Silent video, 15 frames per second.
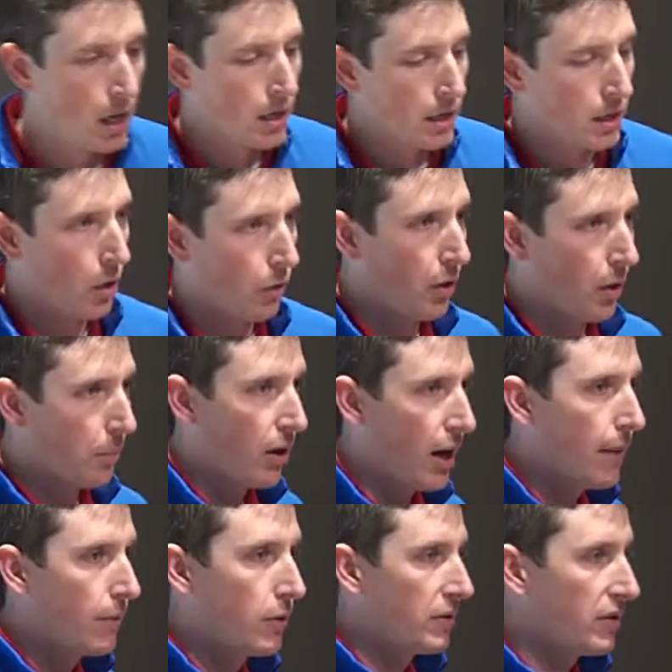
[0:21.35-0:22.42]
you know, the
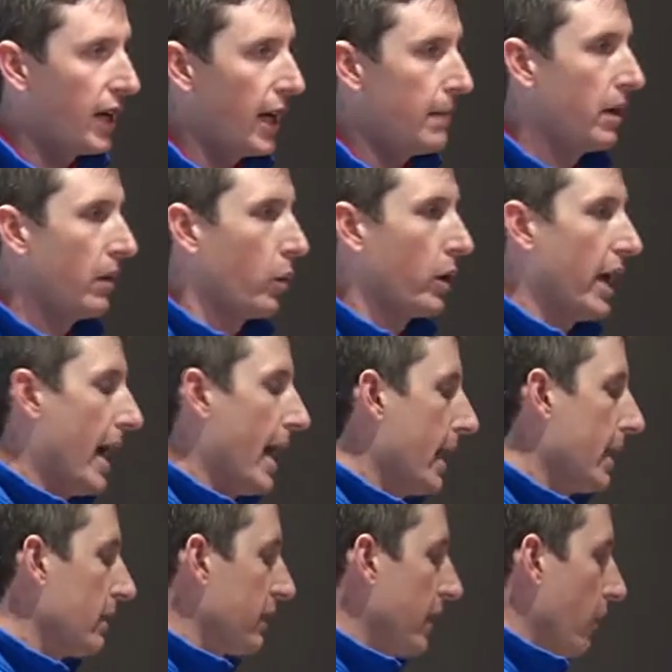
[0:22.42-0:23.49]
problem statement we
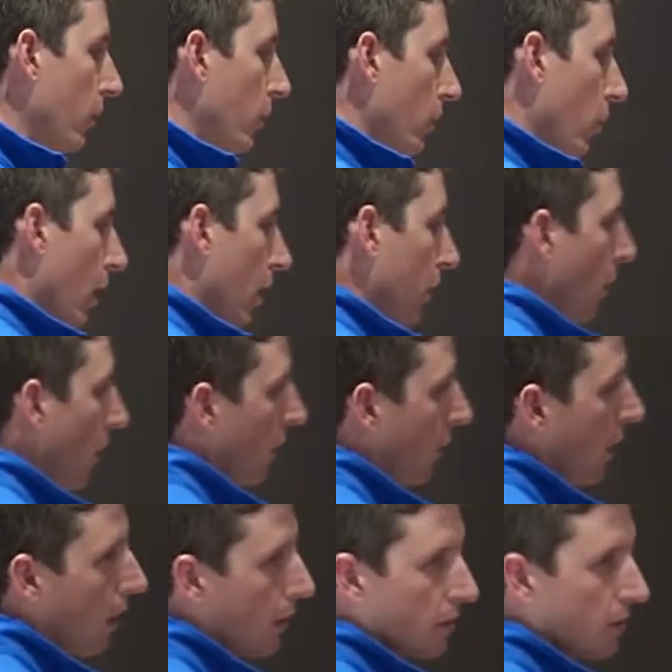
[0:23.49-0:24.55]
had is that we work with
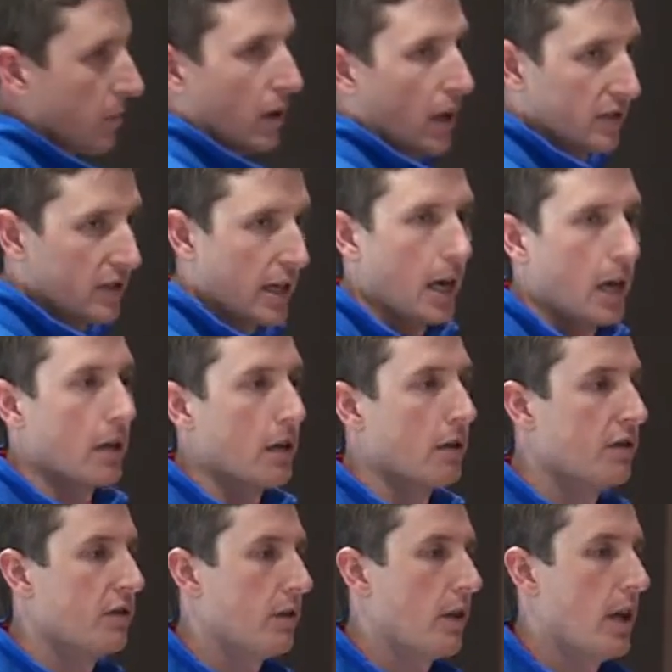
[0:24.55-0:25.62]
100 plus
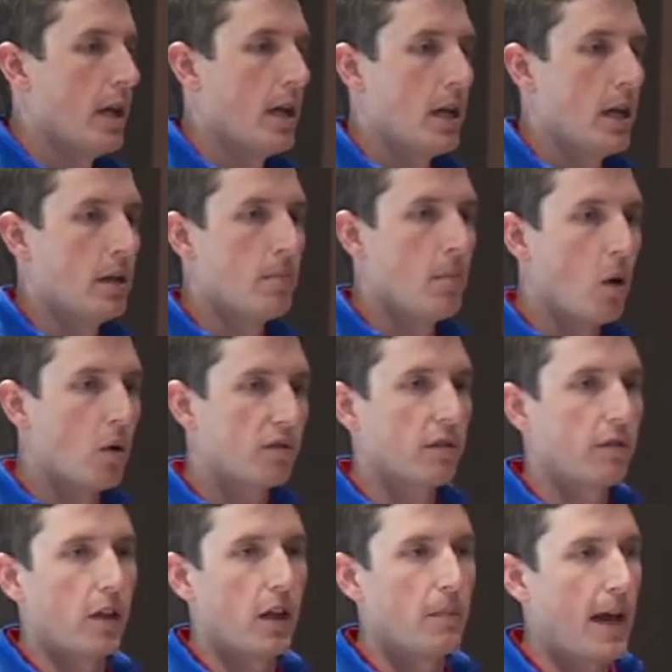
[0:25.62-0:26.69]
carriers, and most
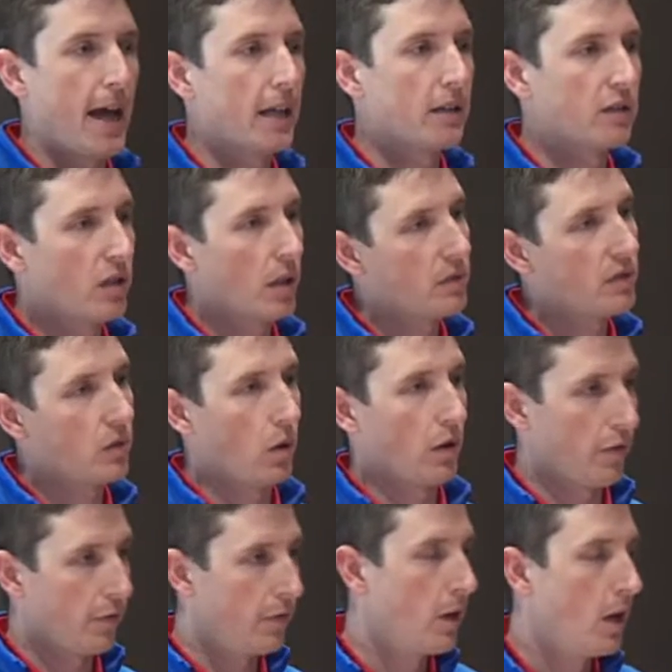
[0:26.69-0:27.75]
of them had some sort
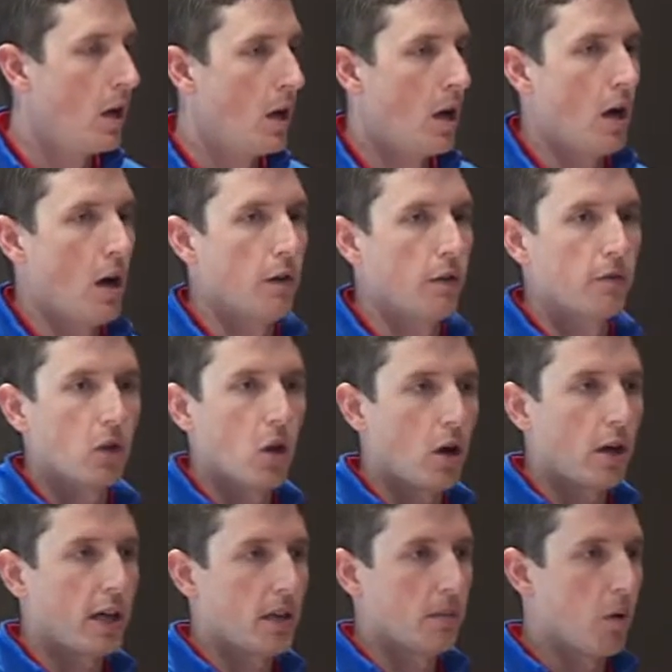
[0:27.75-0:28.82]
of
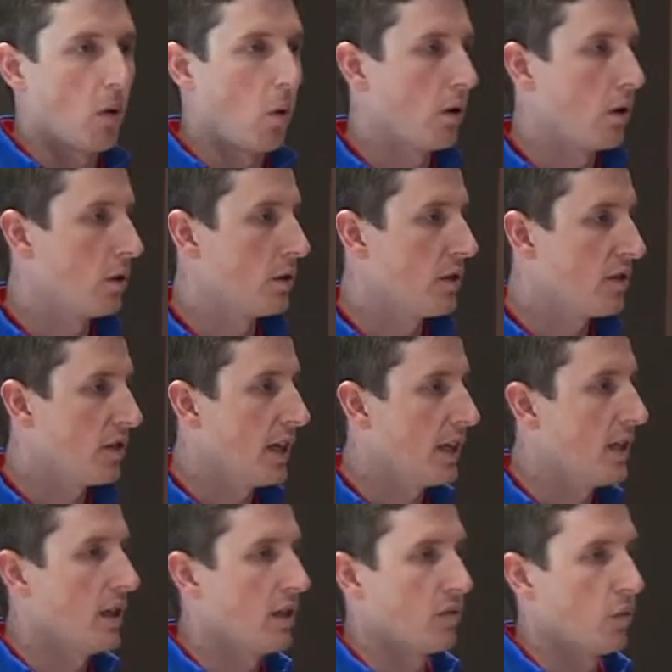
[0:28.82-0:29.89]
login portal just like
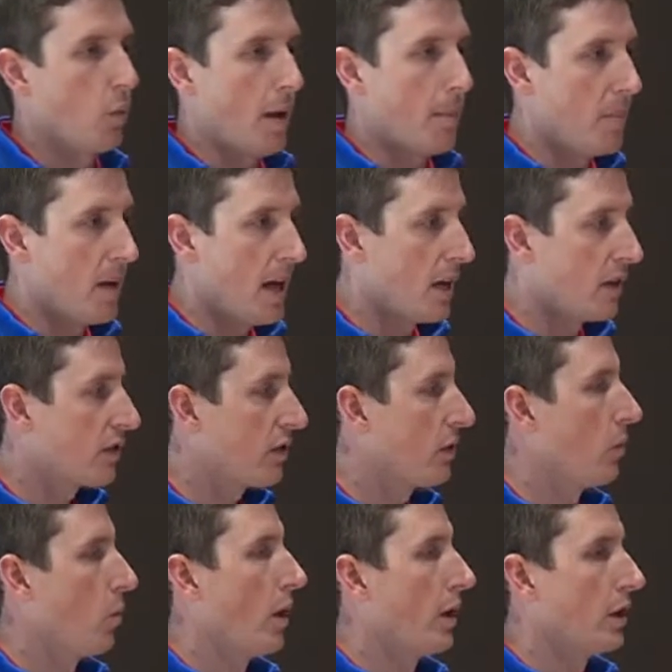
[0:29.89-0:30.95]
this, web-based,
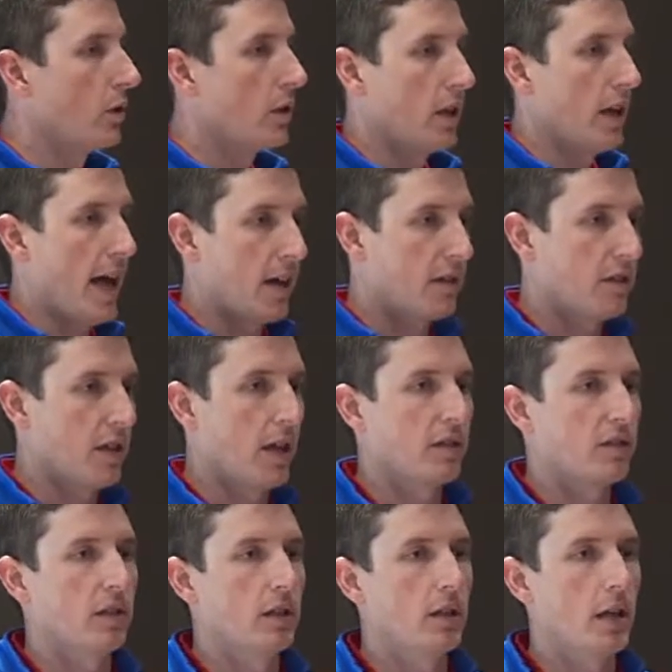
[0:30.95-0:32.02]
where you could
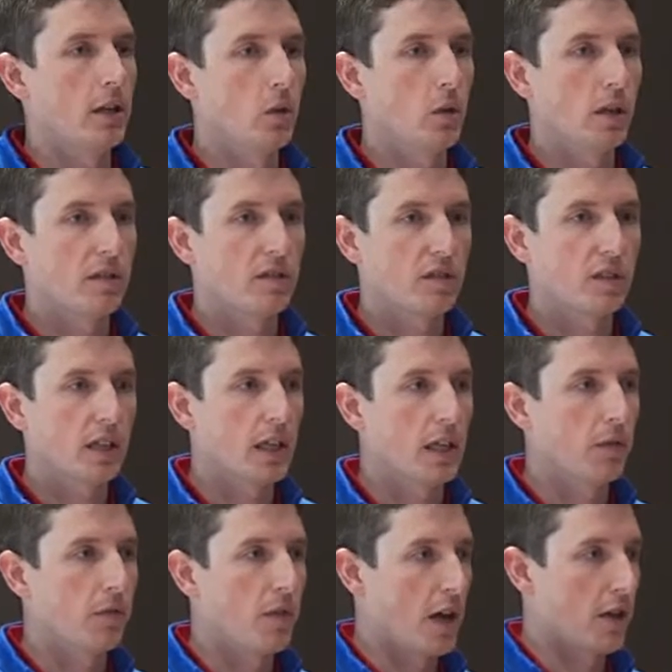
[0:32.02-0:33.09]
access and you could see
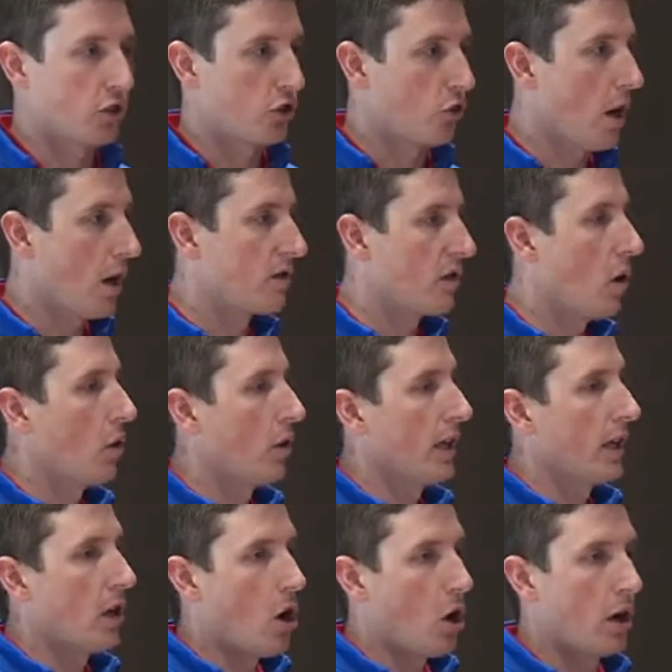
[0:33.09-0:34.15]
their trucks
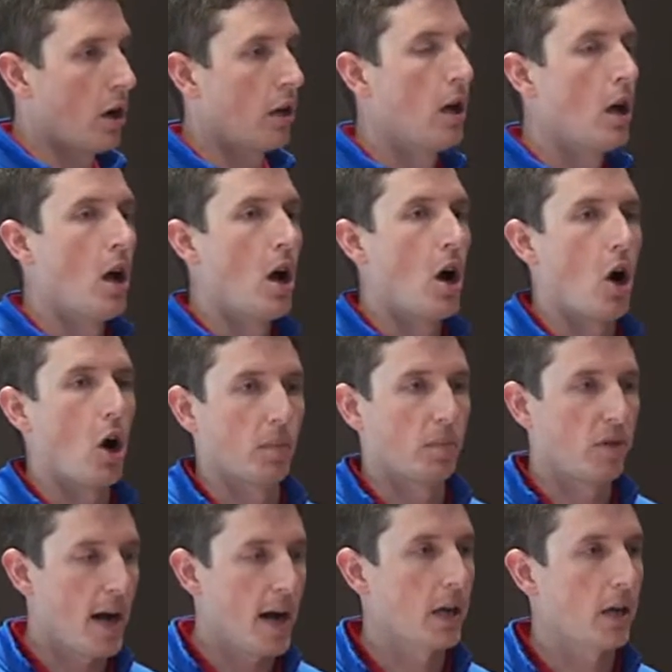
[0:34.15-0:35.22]
hauling our
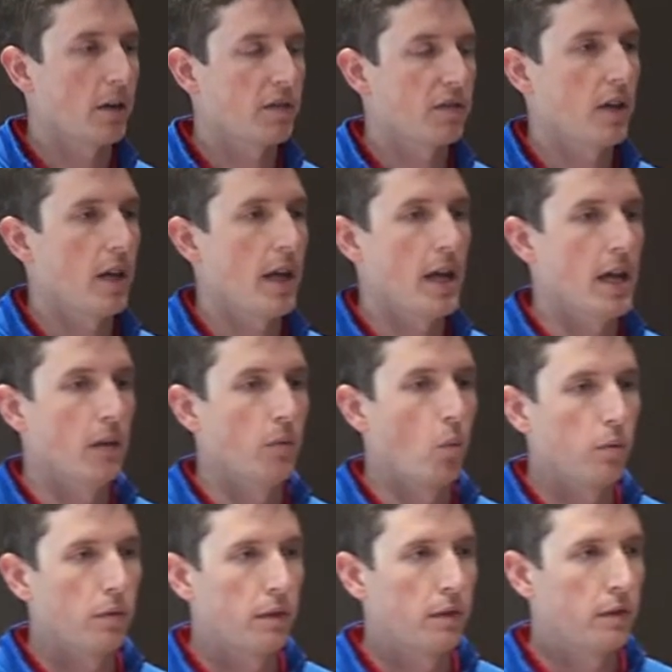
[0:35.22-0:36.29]
products and
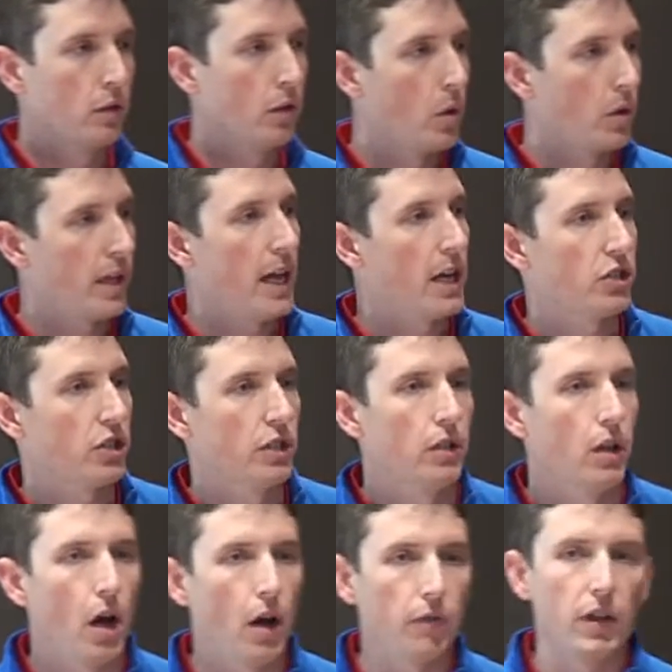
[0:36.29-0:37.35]
the
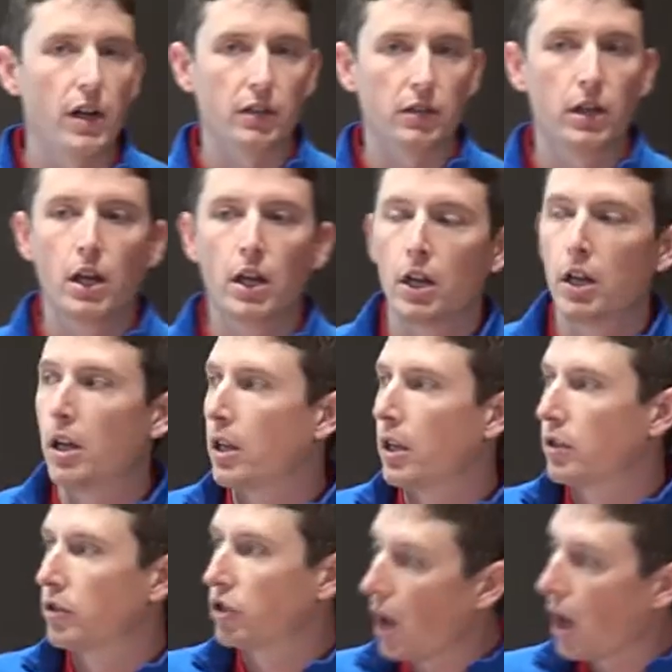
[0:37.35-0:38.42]
location of their
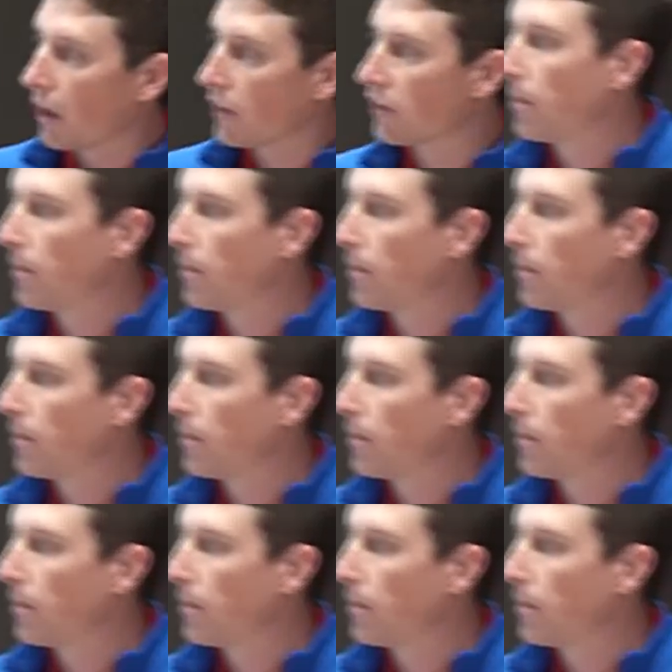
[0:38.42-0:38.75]
trucks.